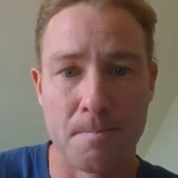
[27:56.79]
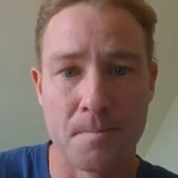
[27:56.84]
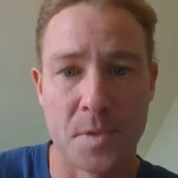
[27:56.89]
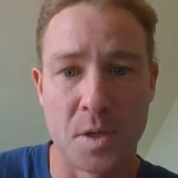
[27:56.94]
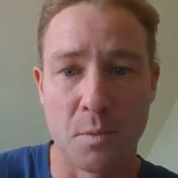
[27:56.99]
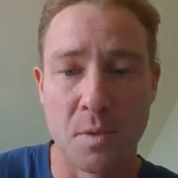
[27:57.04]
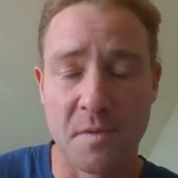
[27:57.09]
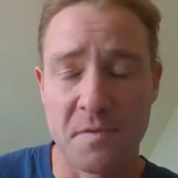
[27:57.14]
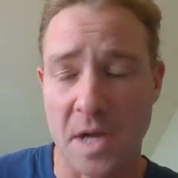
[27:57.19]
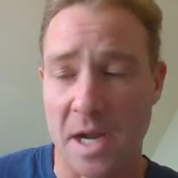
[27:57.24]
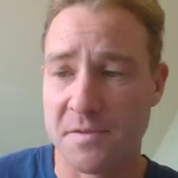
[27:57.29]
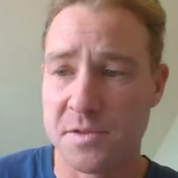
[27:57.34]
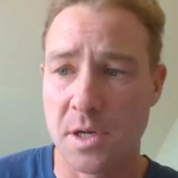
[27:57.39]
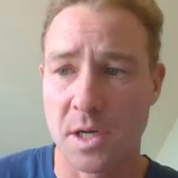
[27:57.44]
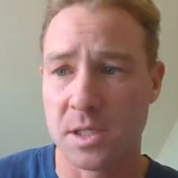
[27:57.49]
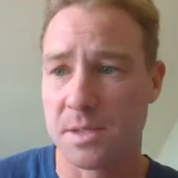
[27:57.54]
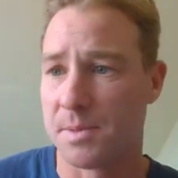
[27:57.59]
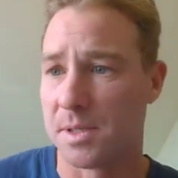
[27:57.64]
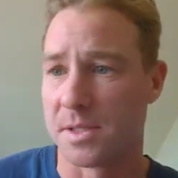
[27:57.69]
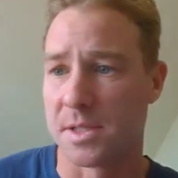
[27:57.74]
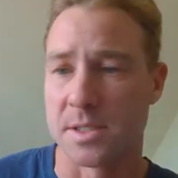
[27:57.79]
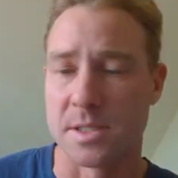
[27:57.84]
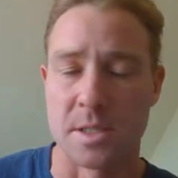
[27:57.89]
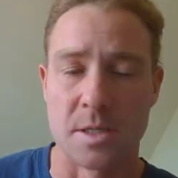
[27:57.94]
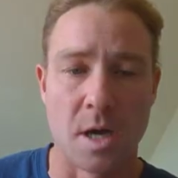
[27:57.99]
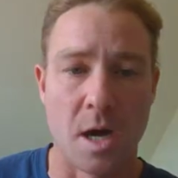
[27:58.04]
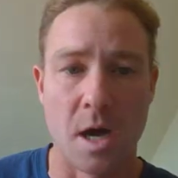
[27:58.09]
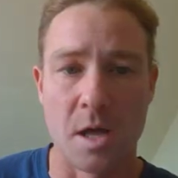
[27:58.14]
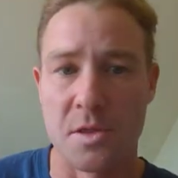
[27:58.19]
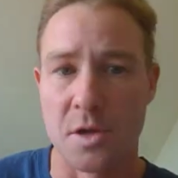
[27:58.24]
And I've talked about this in
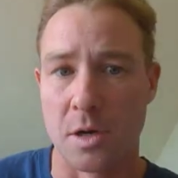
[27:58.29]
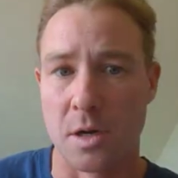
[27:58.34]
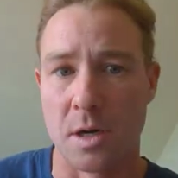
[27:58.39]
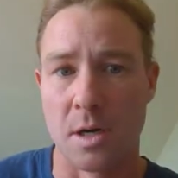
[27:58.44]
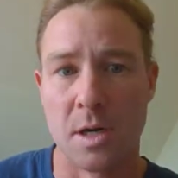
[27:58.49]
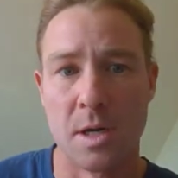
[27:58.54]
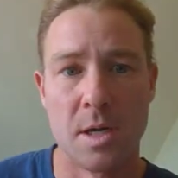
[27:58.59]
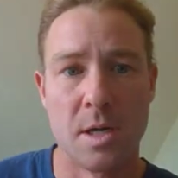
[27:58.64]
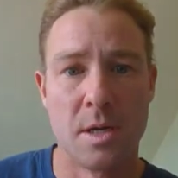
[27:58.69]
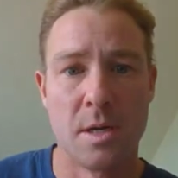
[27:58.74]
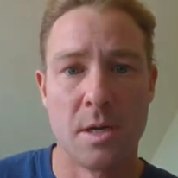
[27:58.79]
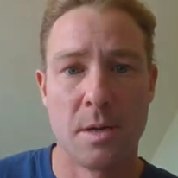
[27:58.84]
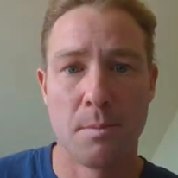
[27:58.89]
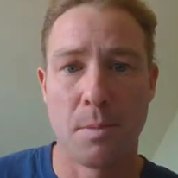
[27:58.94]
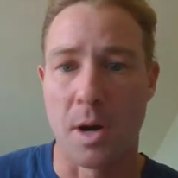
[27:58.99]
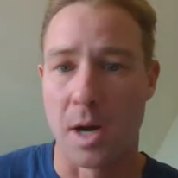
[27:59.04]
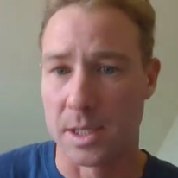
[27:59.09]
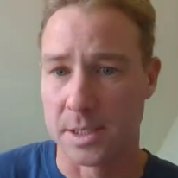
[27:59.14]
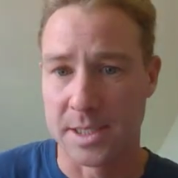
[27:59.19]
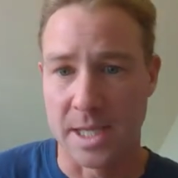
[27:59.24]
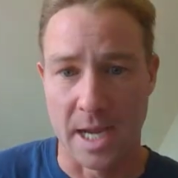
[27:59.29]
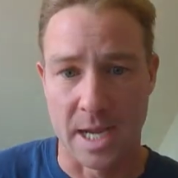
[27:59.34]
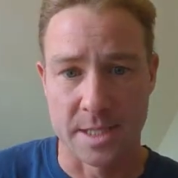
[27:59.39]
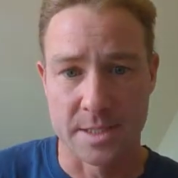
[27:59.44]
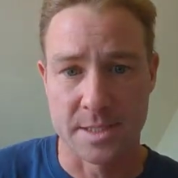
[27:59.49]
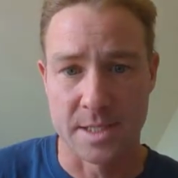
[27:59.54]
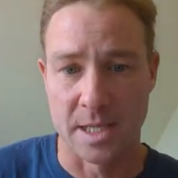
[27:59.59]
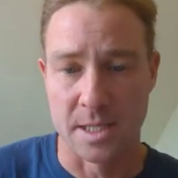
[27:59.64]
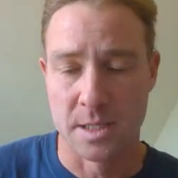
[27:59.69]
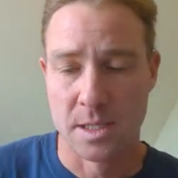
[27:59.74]
other
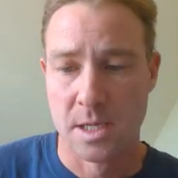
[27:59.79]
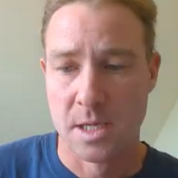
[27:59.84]
podcasts, that